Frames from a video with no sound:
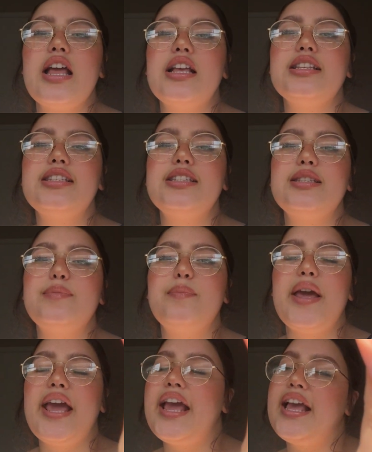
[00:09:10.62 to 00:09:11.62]

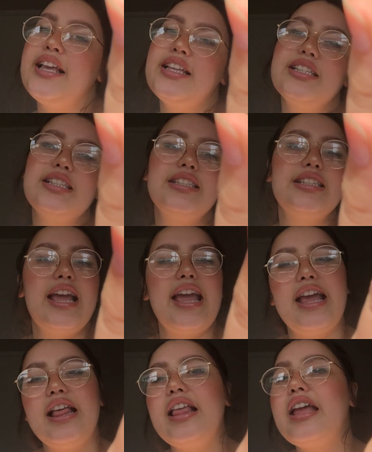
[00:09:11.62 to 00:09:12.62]
space
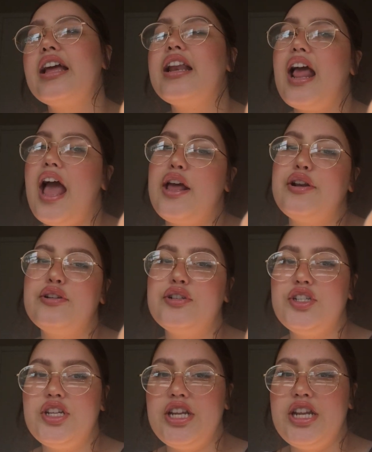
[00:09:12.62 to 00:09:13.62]
alien
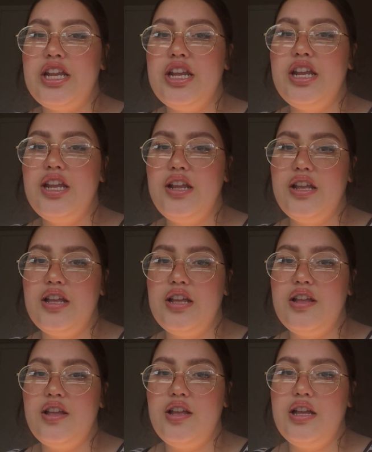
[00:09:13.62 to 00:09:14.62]
energy,
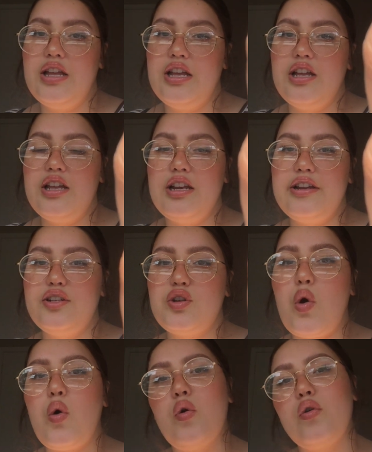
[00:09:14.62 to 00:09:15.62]
and I
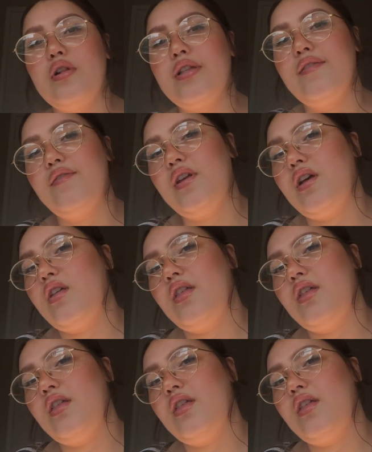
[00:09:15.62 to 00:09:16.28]
totally feel